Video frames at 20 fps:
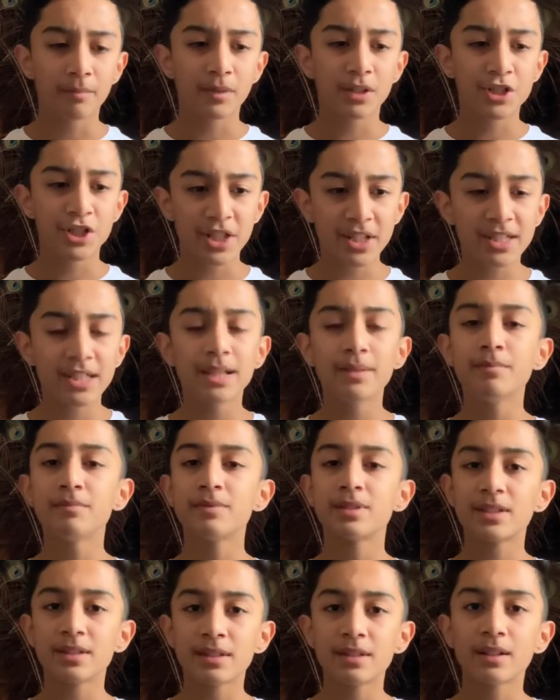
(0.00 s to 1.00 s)
She
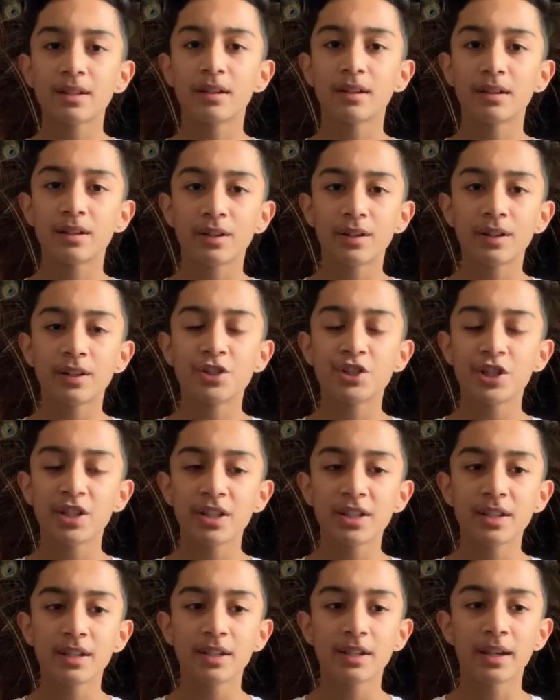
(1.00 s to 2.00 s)

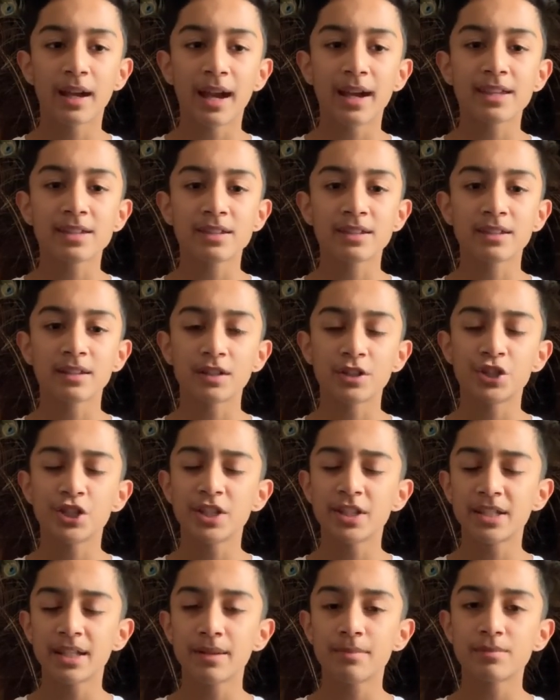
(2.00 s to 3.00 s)
seems
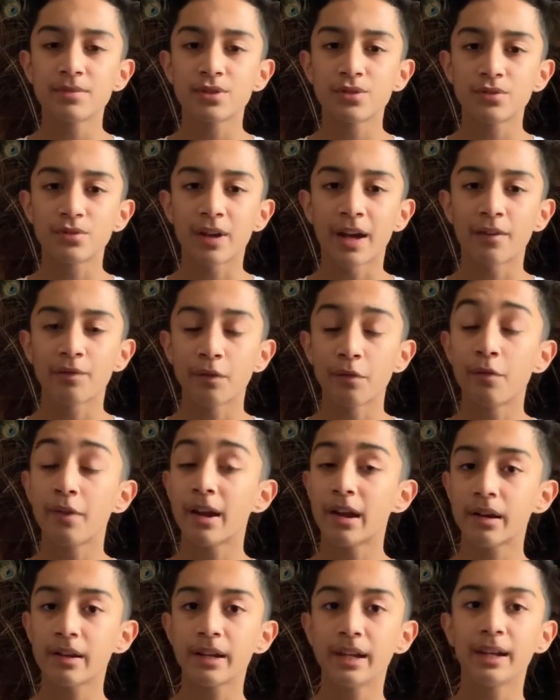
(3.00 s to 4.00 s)
to have a
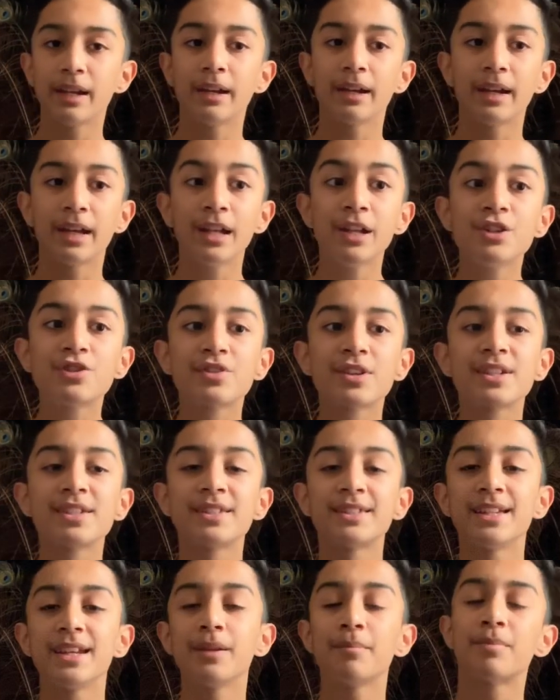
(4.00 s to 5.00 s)
very
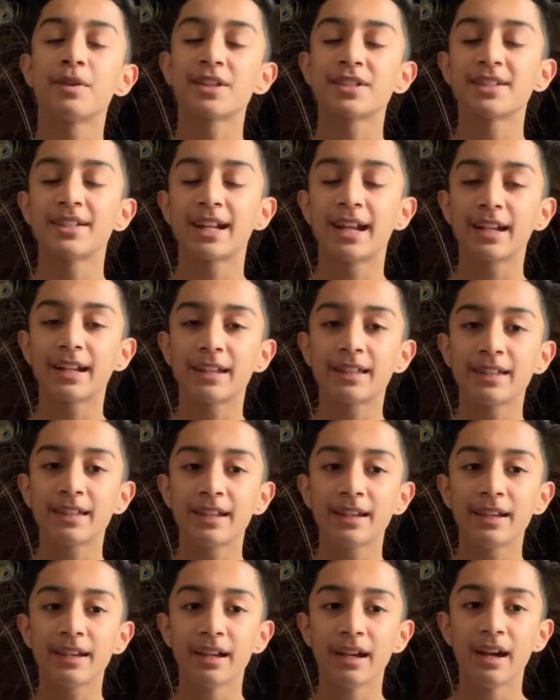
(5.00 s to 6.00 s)
interesting
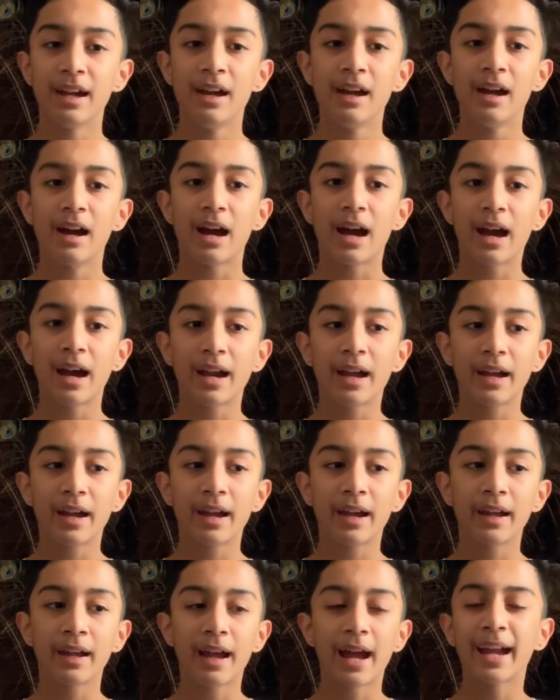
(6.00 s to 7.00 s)
personality.
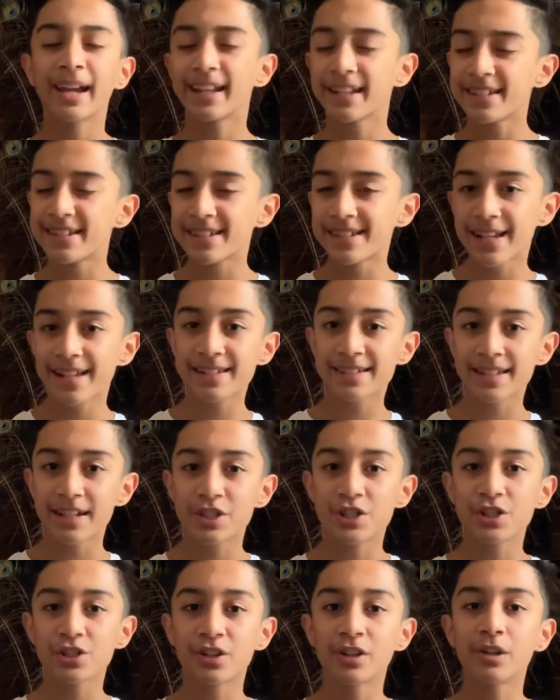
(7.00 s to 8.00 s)
I can sense
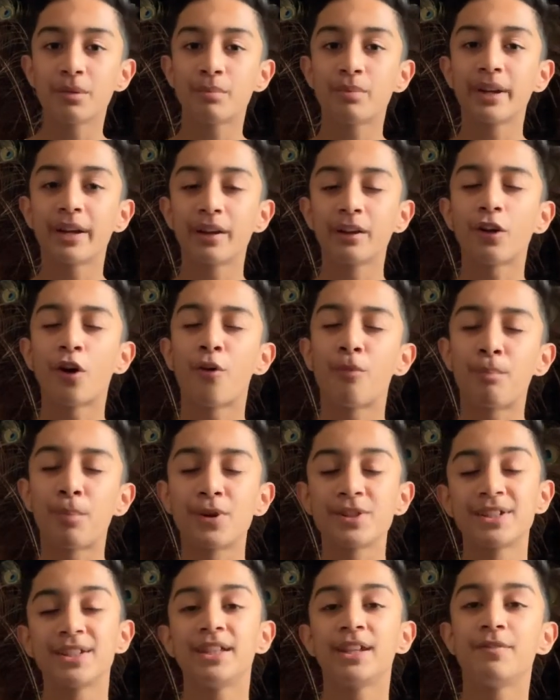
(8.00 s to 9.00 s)
that she's going to bring a lot of
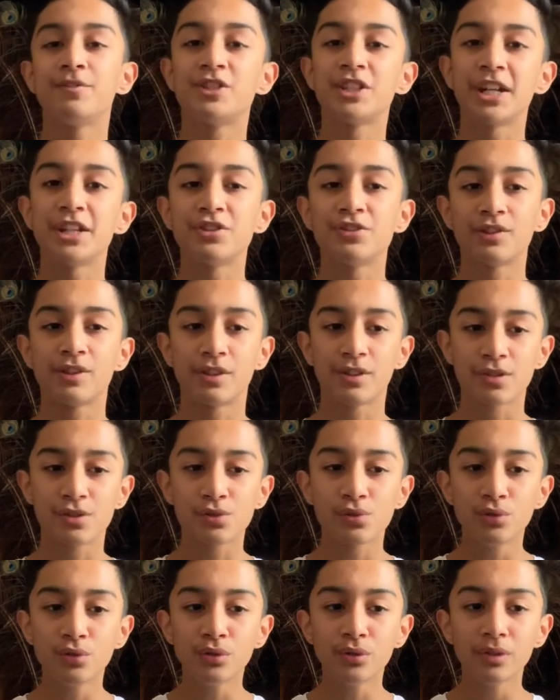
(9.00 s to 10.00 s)
positive change to the
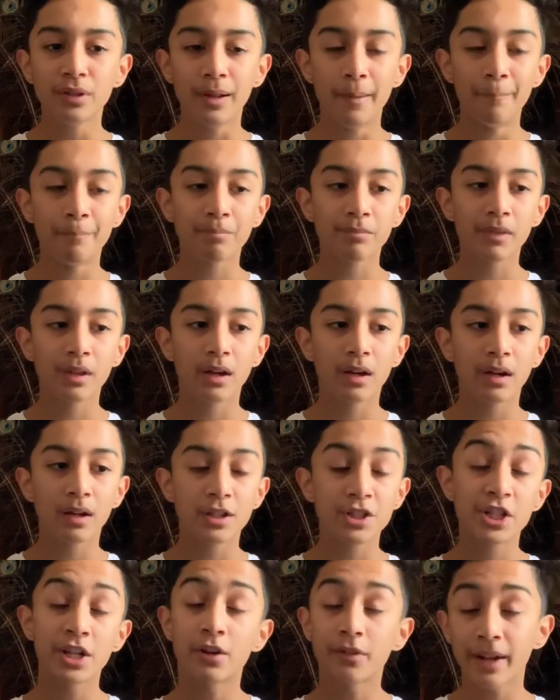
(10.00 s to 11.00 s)
school.
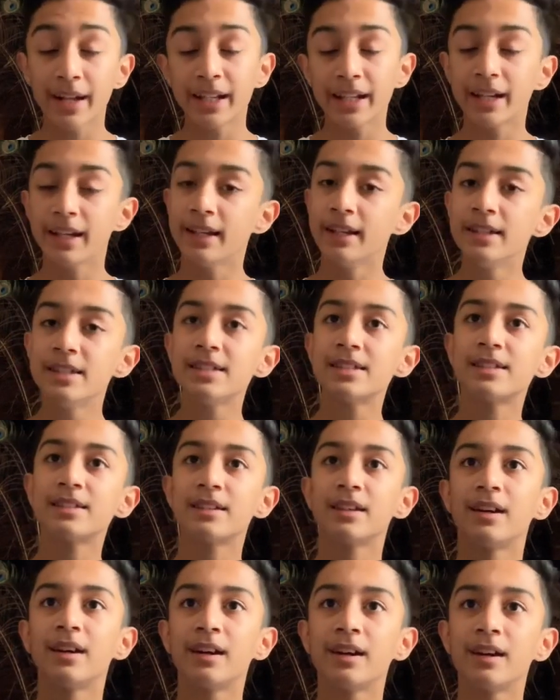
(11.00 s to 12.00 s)
She already
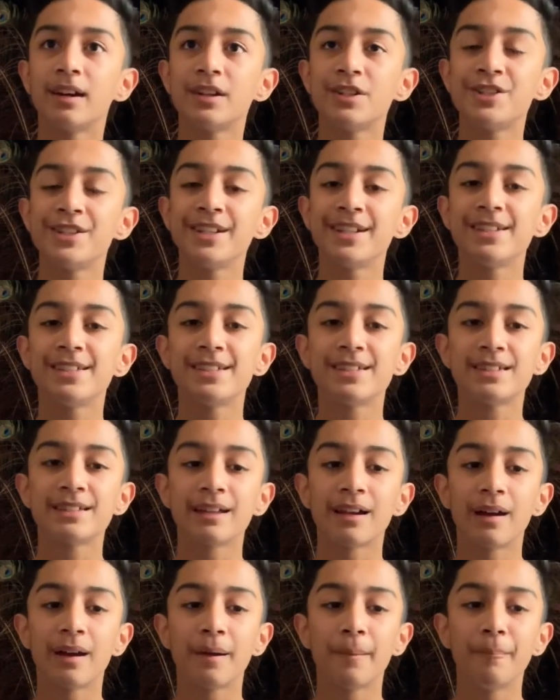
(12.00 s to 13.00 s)
is. She's